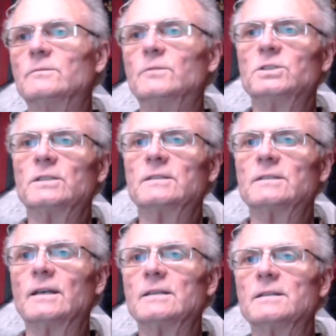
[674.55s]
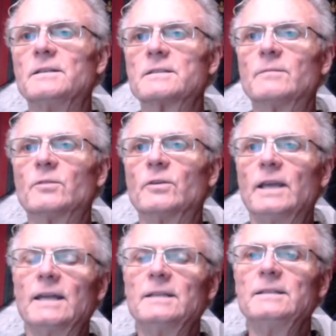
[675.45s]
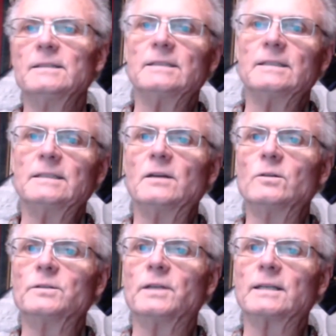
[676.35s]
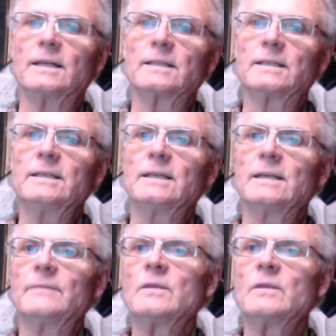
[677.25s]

which is the summery end in Old Celtic.